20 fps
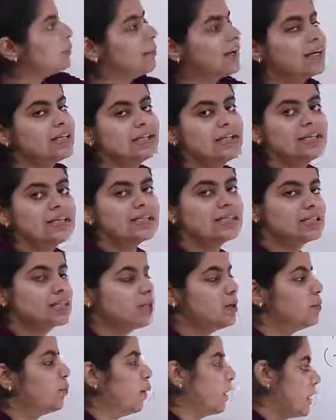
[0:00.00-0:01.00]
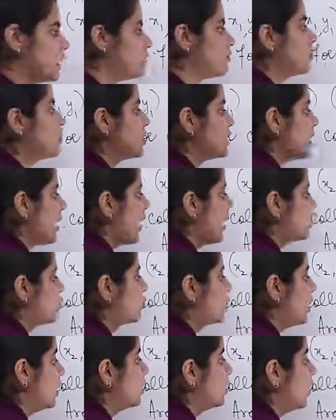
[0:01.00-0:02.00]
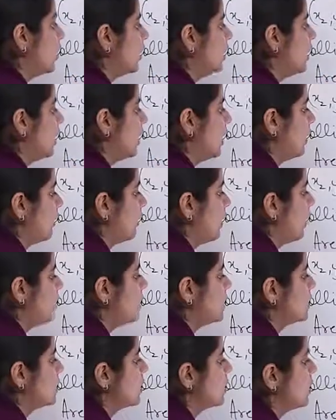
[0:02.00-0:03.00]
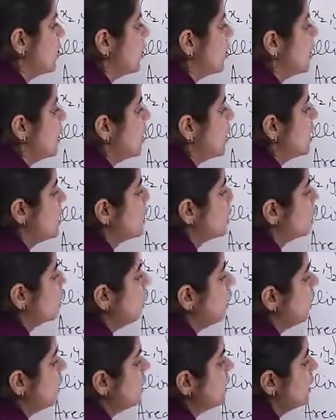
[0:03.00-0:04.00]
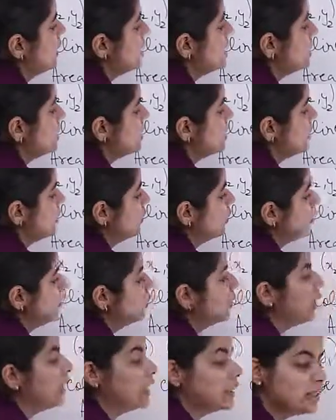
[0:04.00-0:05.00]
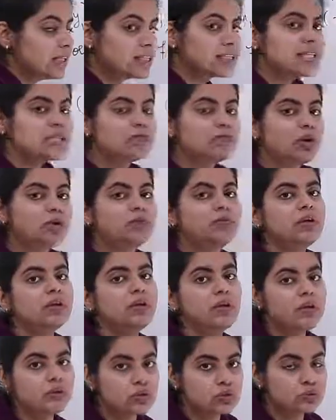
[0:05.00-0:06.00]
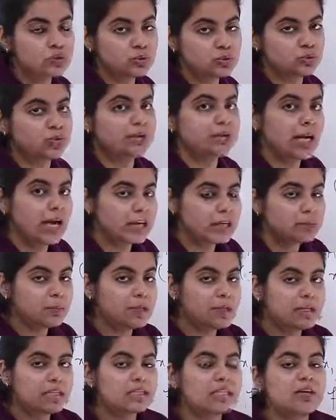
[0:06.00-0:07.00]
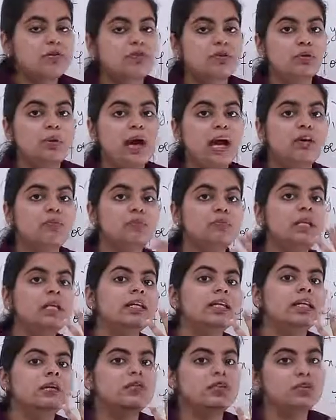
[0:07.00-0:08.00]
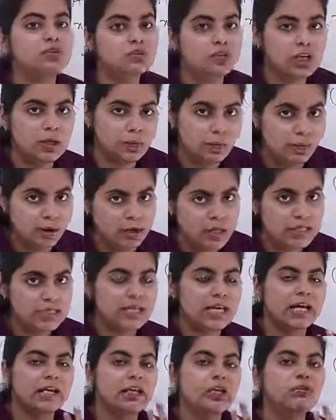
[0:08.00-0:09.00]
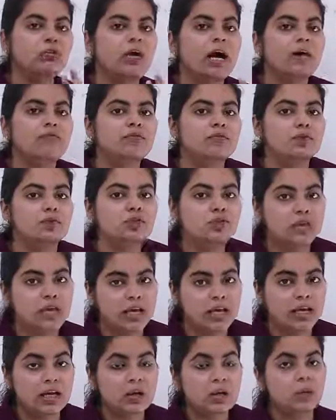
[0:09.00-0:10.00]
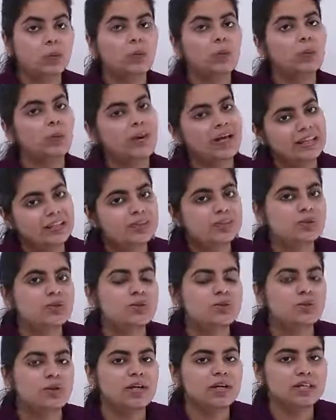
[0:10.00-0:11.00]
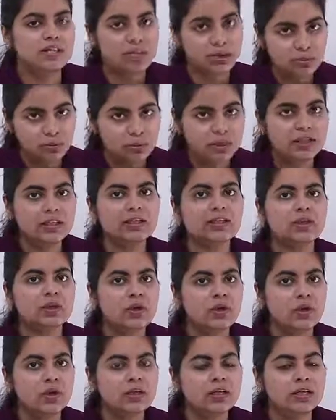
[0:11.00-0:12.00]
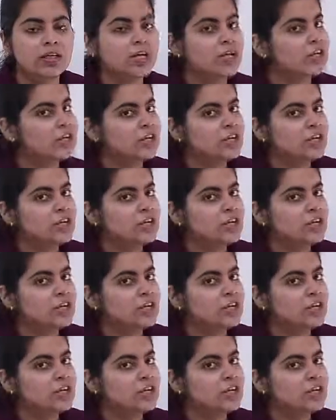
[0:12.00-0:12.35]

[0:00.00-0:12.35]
by these three points, which is actually not there, right, is what? It is 0. This is what we are going to do. That means if you have been given three points and you have to check whether those points are collinear or not,